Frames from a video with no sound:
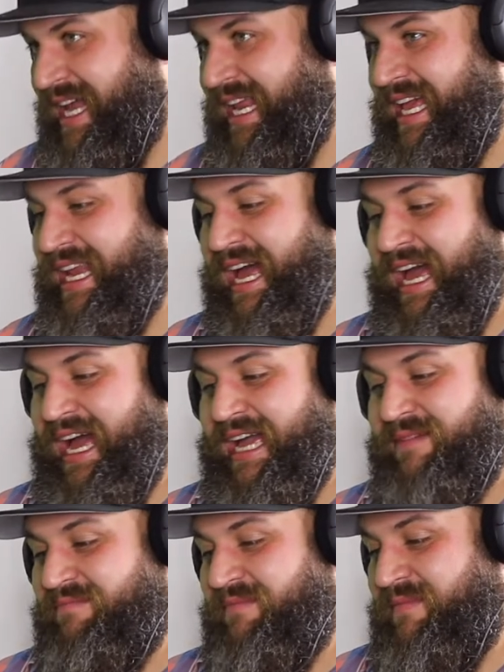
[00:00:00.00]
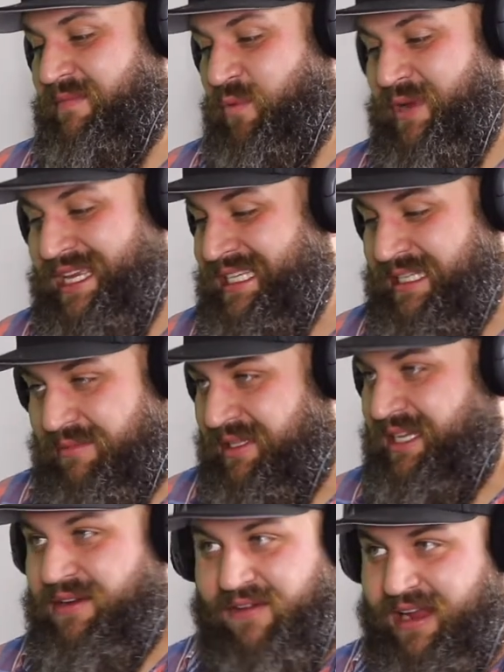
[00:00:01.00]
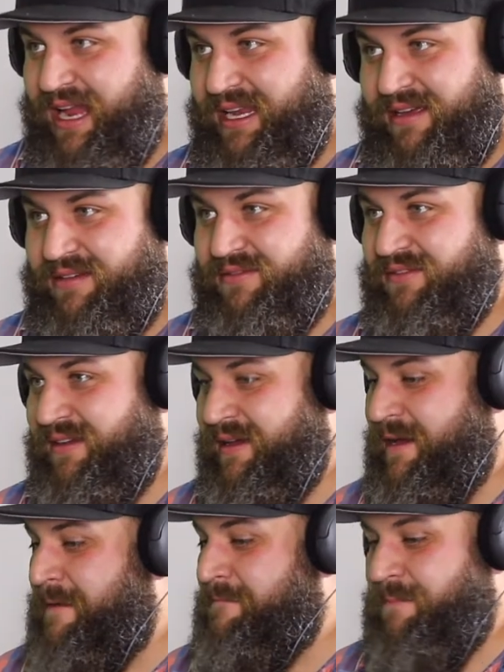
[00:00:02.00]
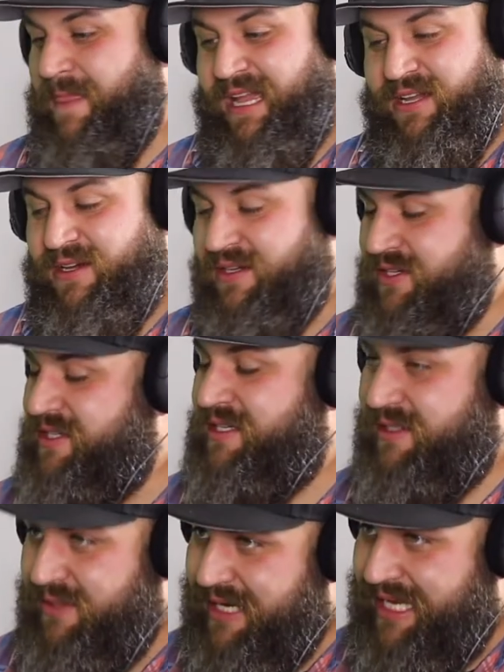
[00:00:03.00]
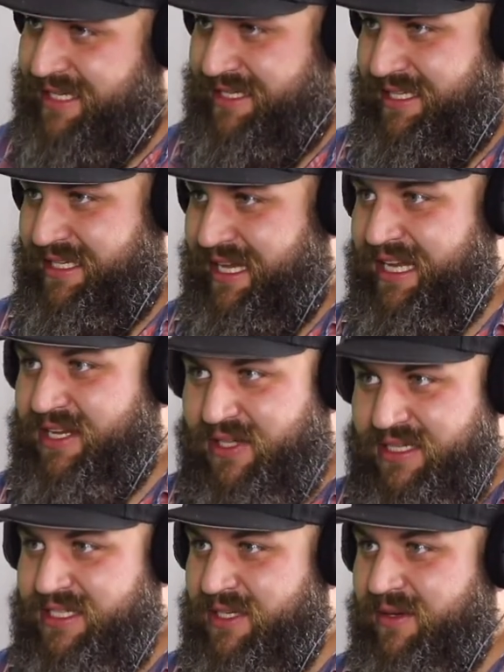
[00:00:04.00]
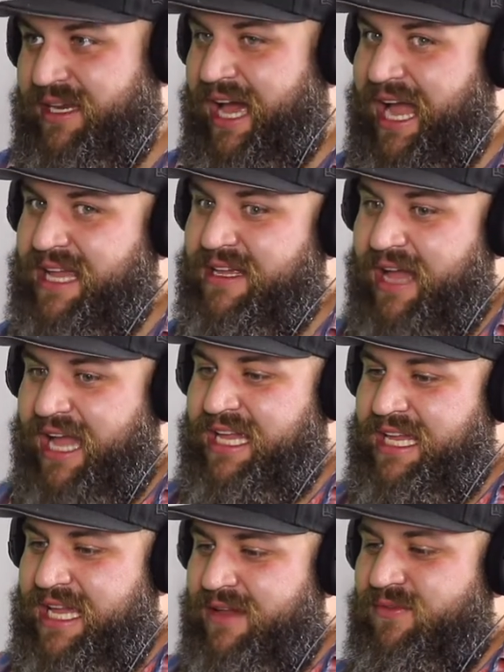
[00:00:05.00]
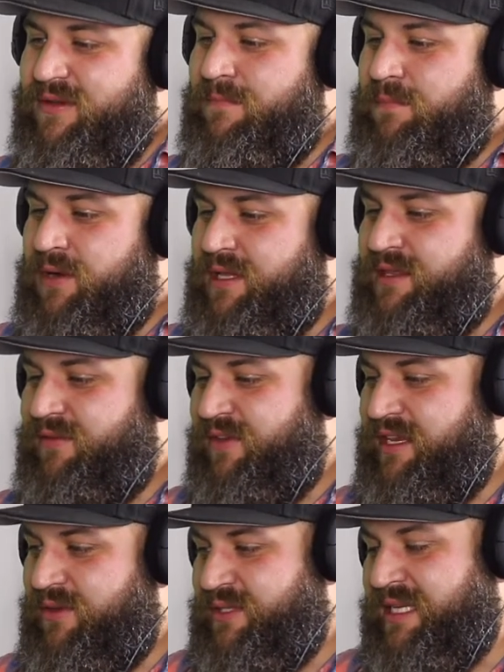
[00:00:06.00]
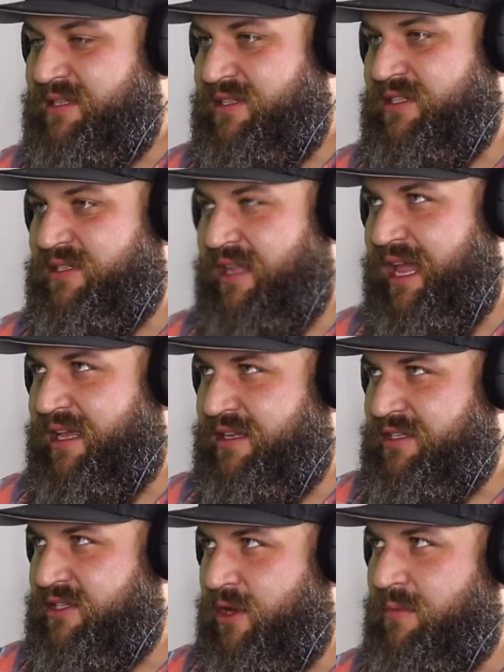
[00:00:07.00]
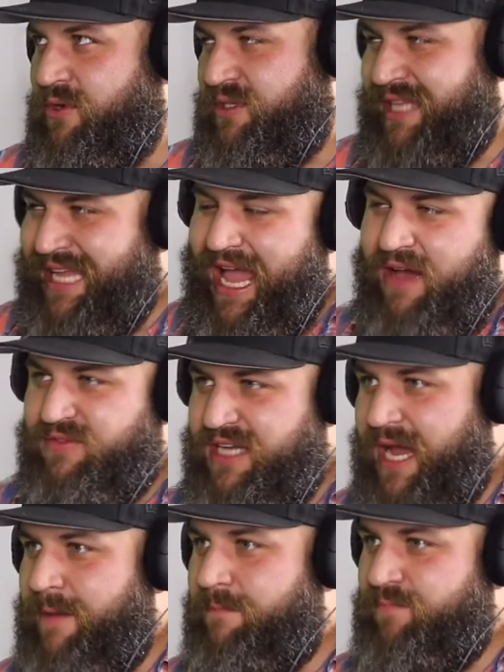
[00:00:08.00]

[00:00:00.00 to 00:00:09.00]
And I'm reasonably creative. I couldn't do it. Yeah. I couldn't do it. I even put the videos in like slow motion, like halftime.